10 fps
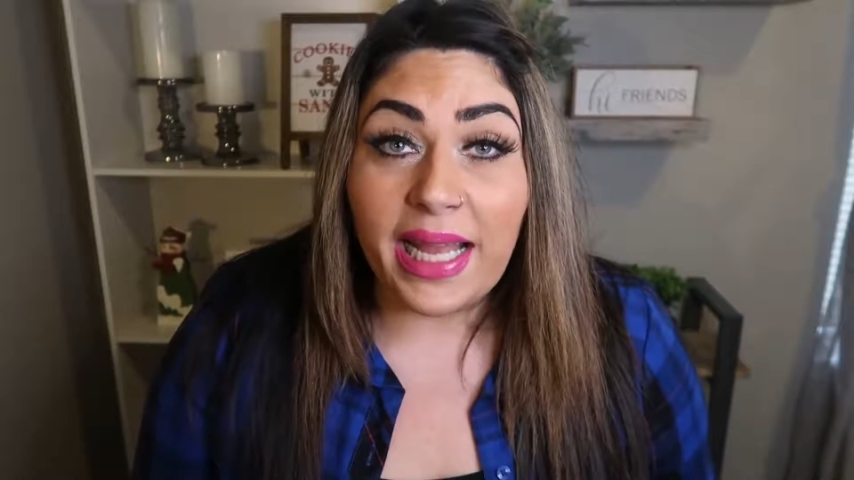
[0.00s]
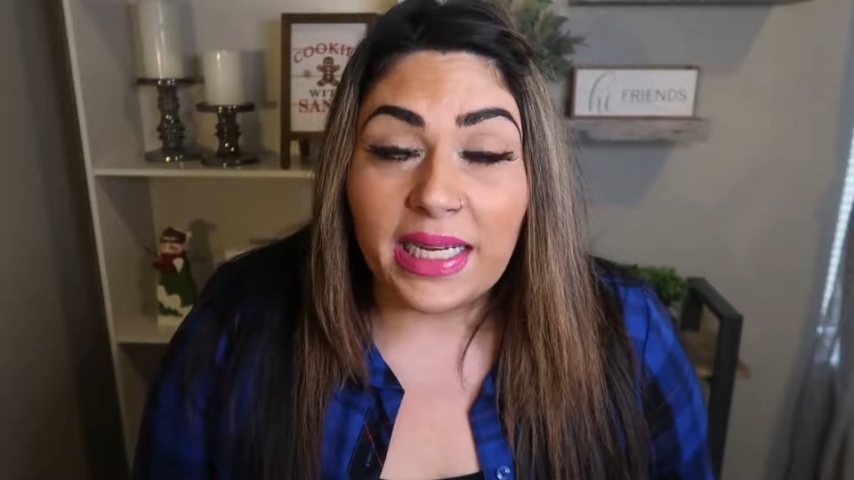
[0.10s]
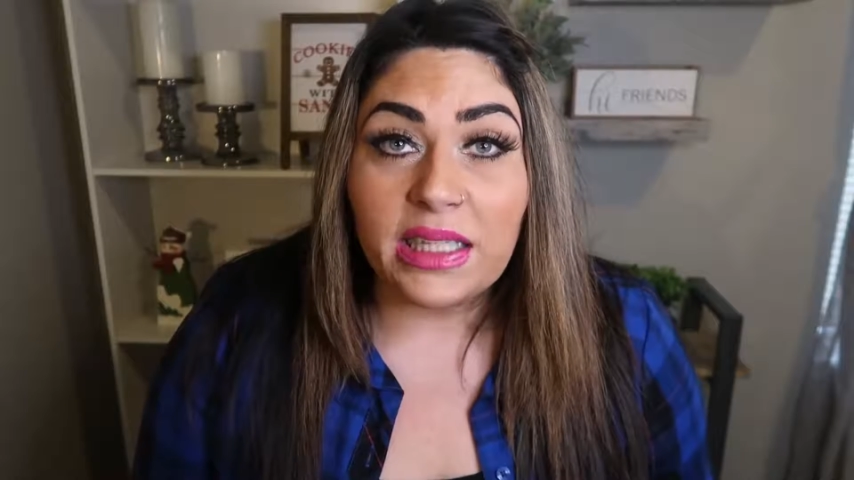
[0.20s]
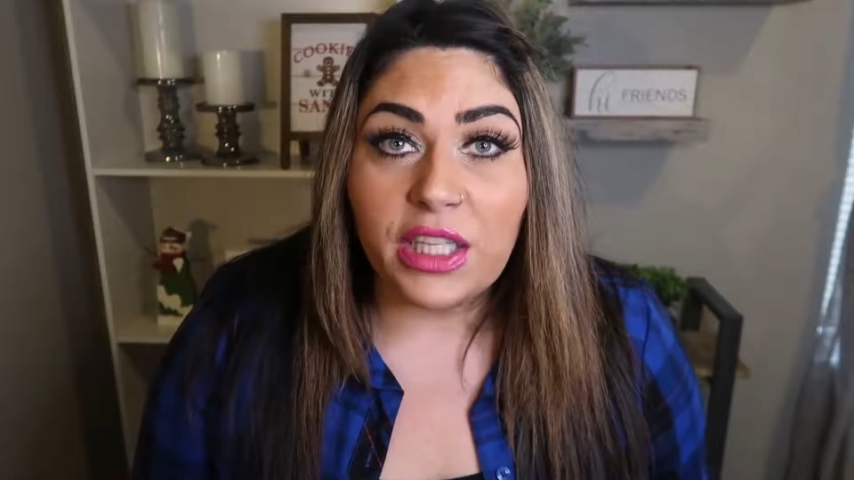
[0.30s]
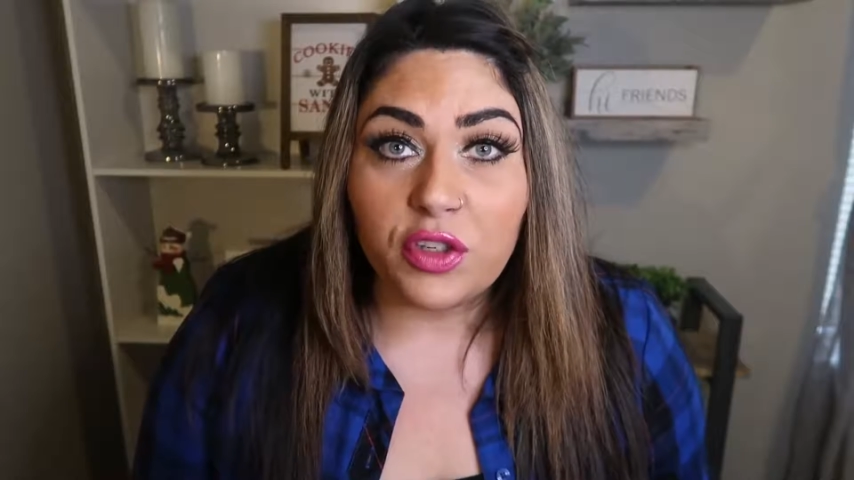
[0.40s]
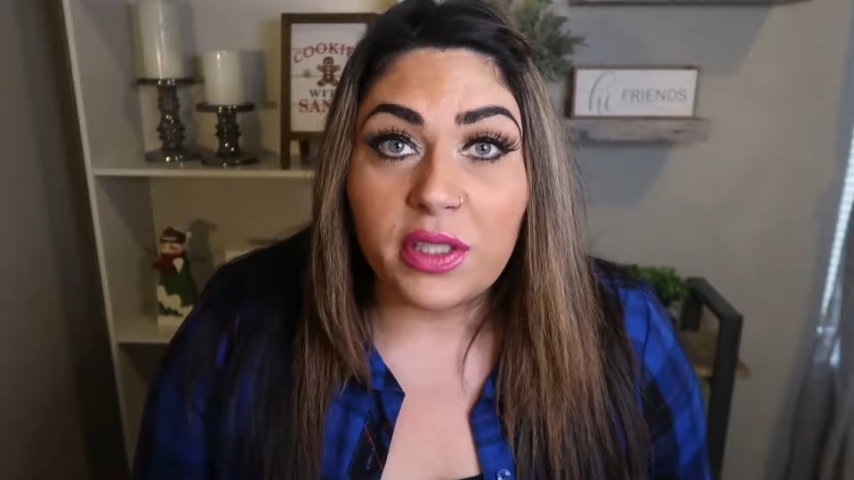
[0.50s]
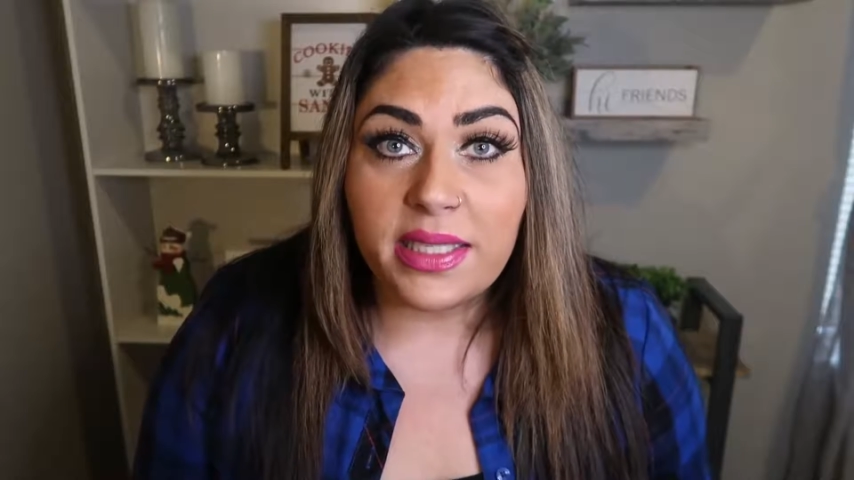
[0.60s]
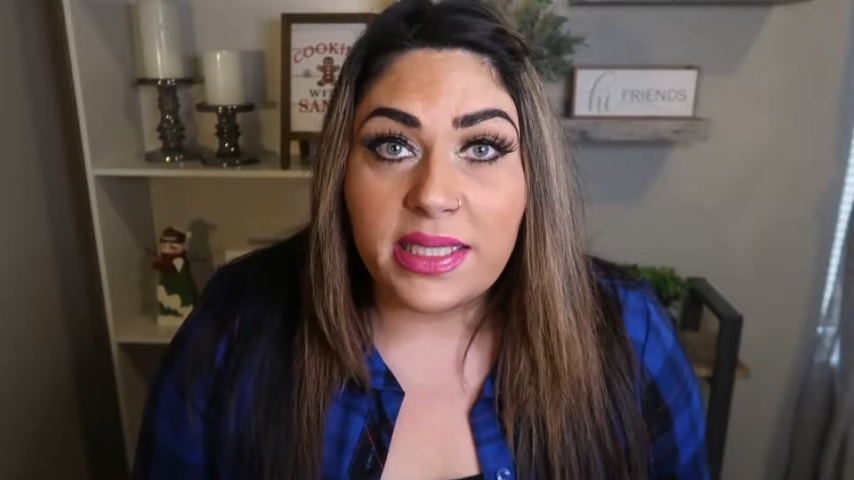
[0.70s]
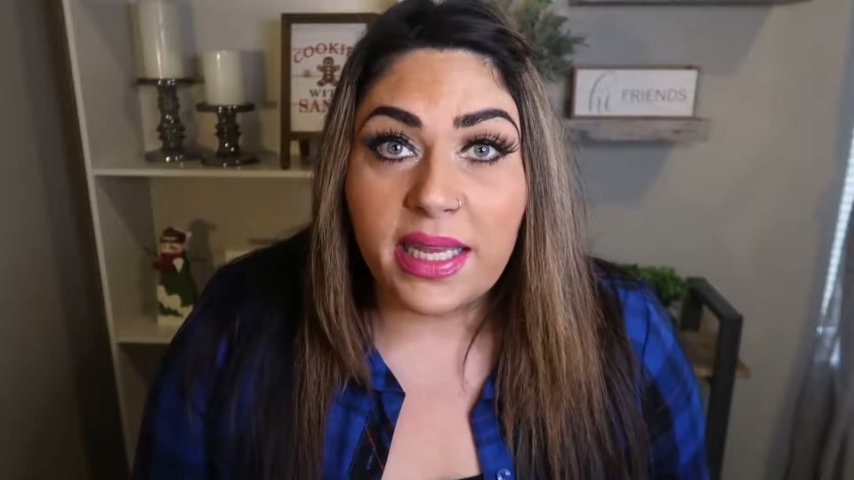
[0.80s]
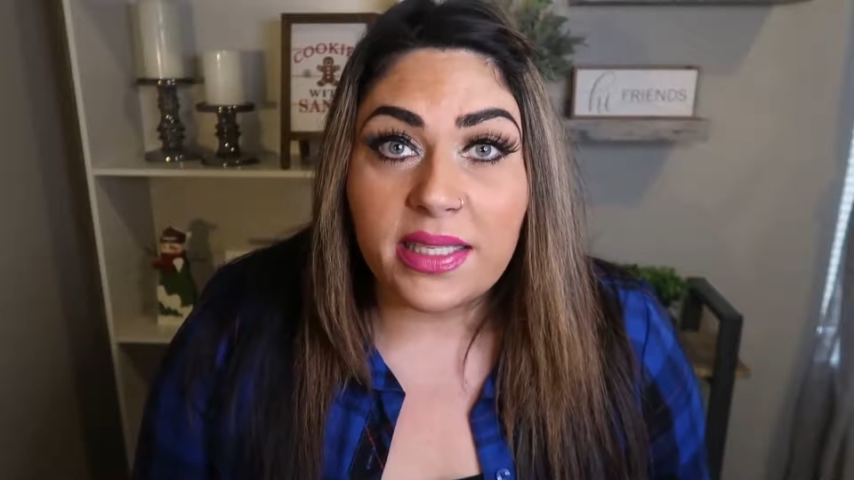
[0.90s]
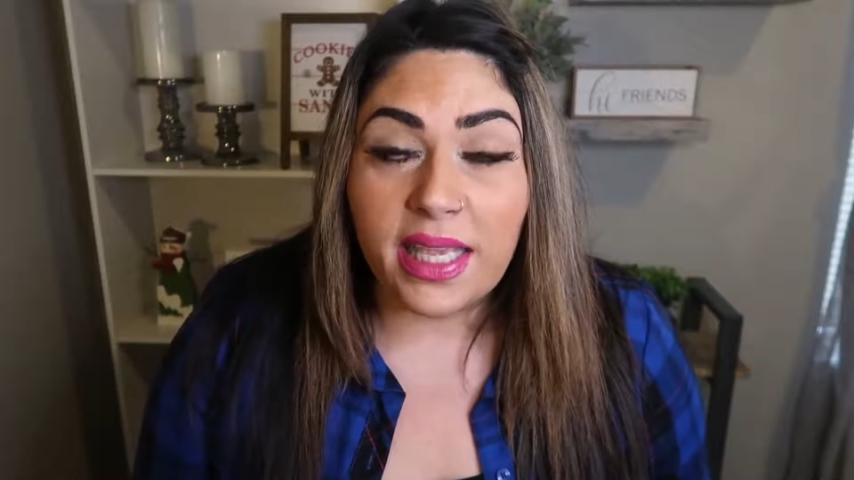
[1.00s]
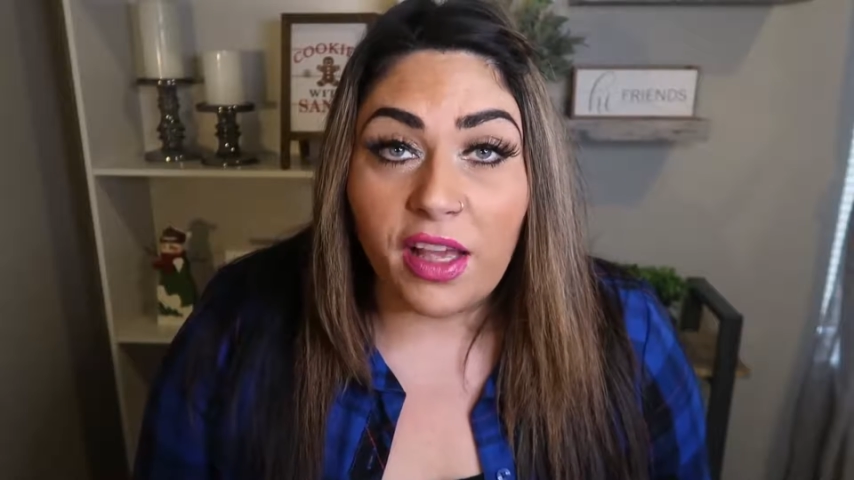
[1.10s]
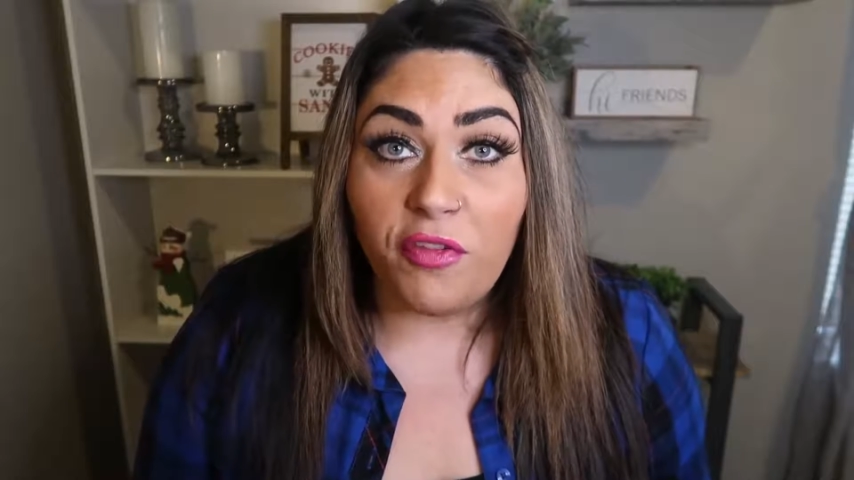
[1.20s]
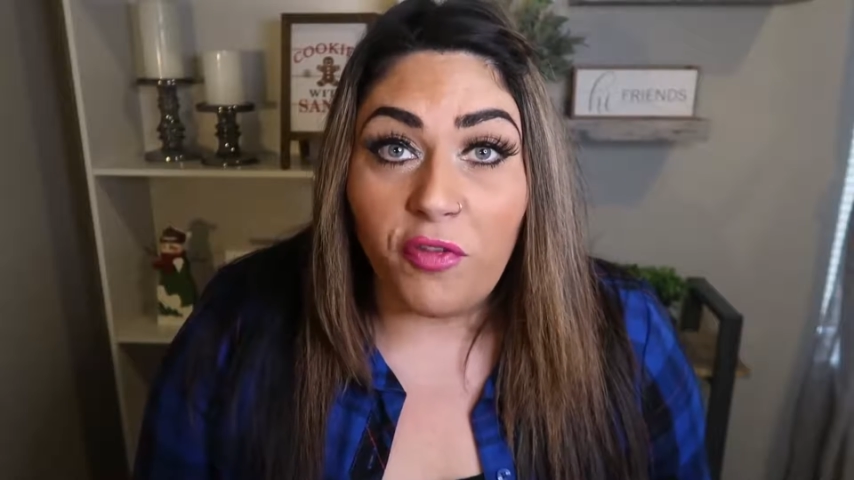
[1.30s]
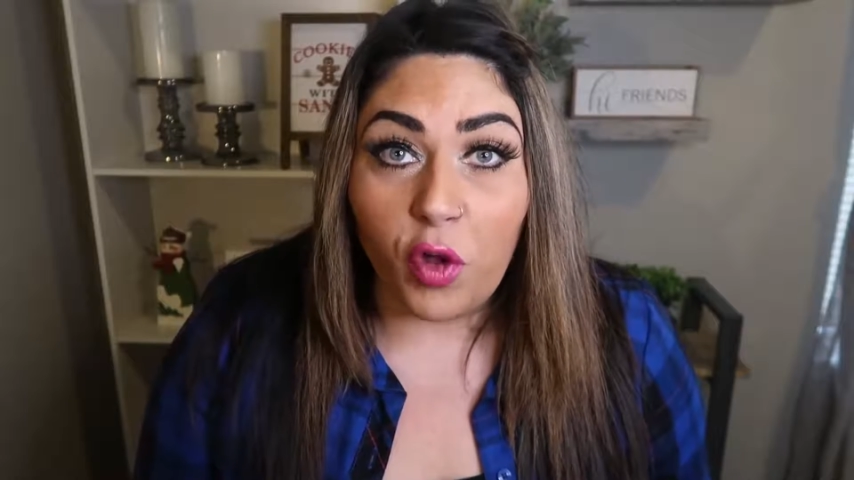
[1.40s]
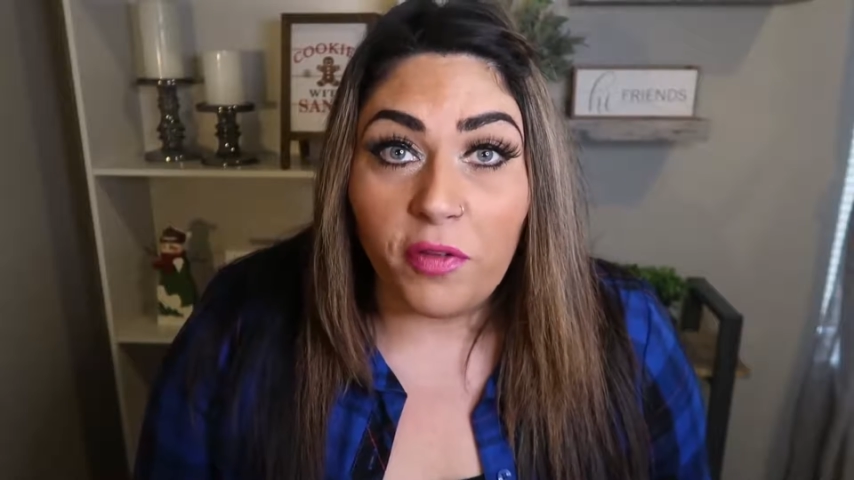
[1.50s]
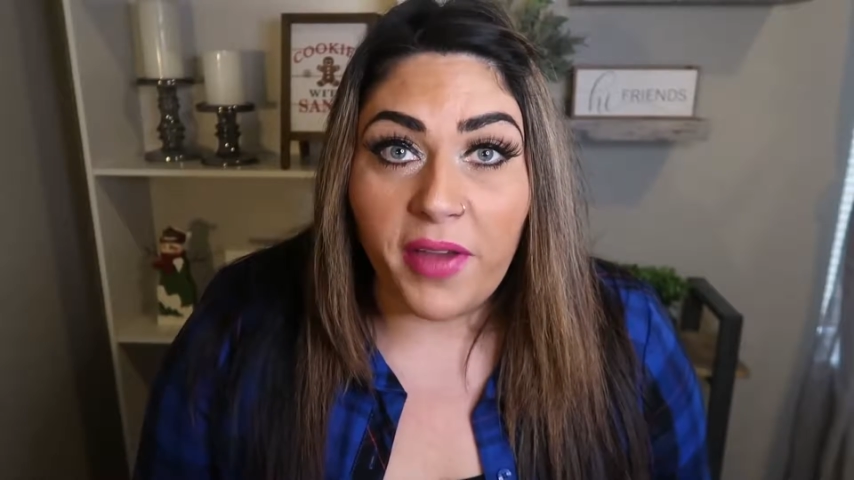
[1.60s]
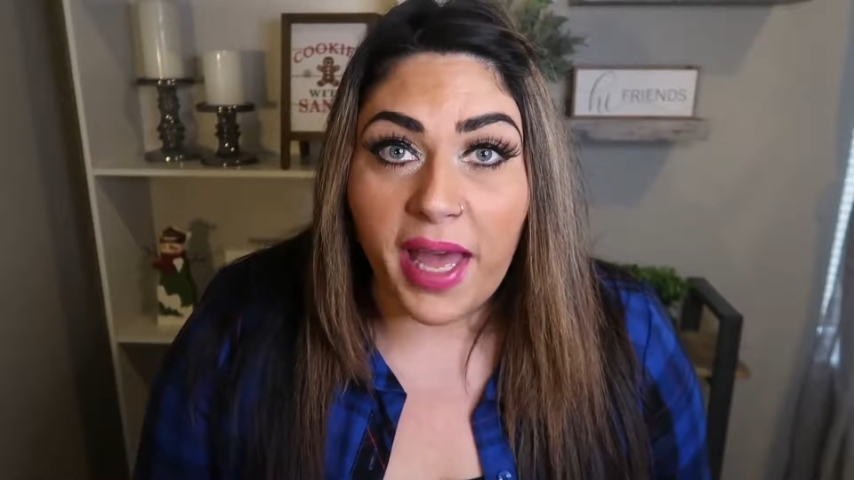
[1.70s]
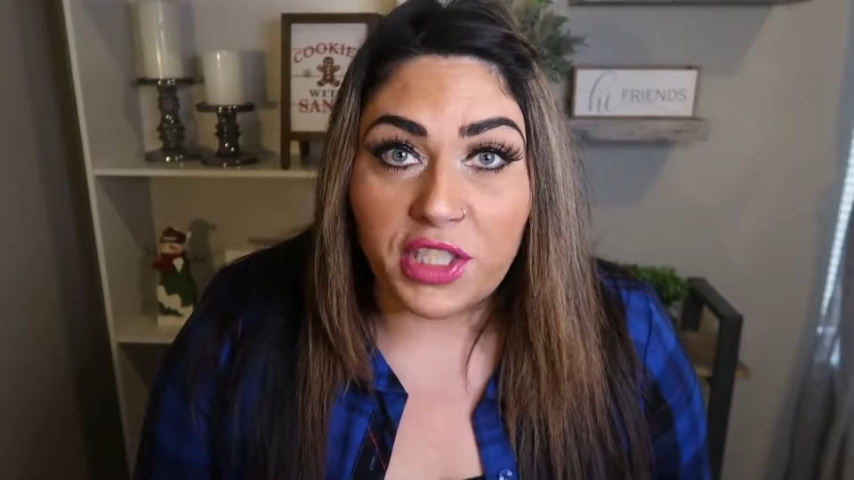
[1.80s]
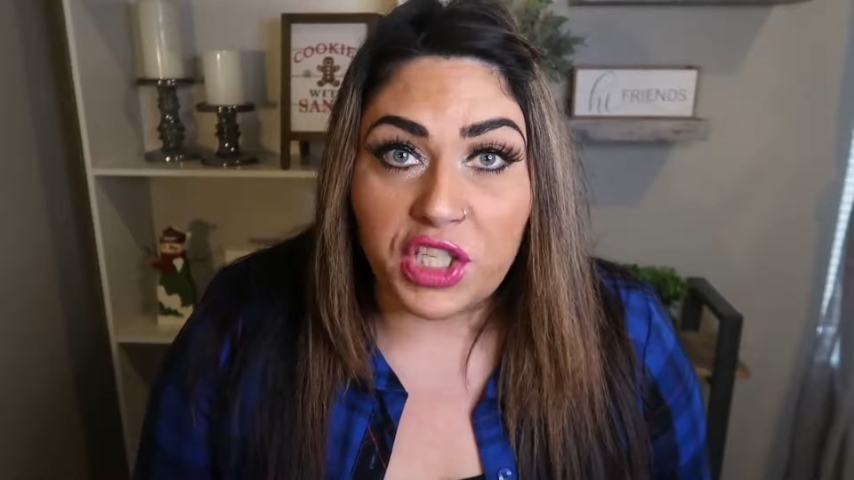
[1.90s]
and it literally tastes like a full
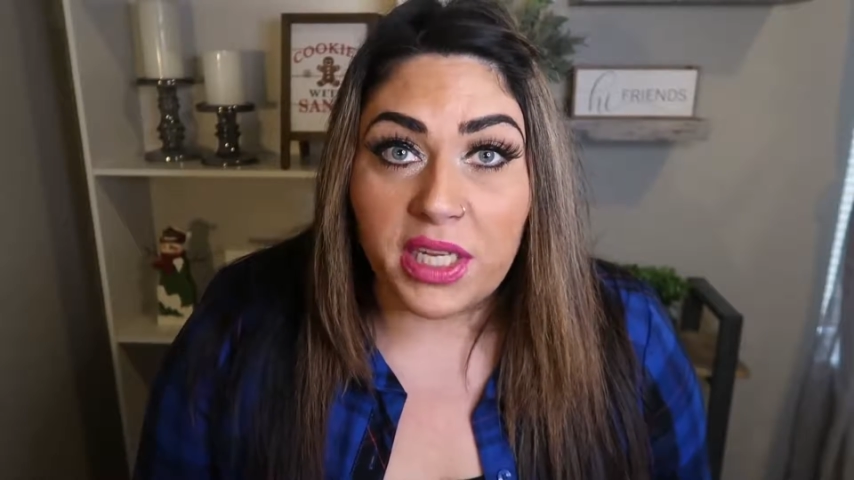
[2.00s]
fat